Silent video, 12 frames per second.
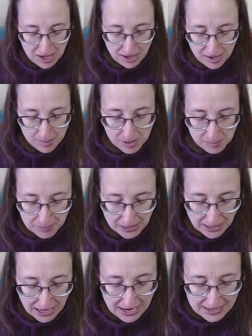but
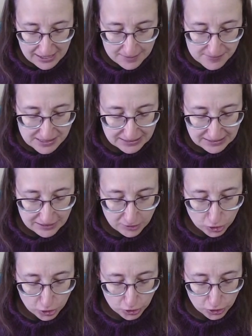I am knitting
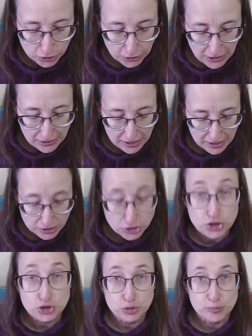her
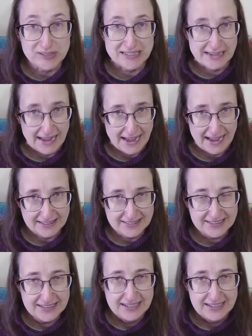tubed hat.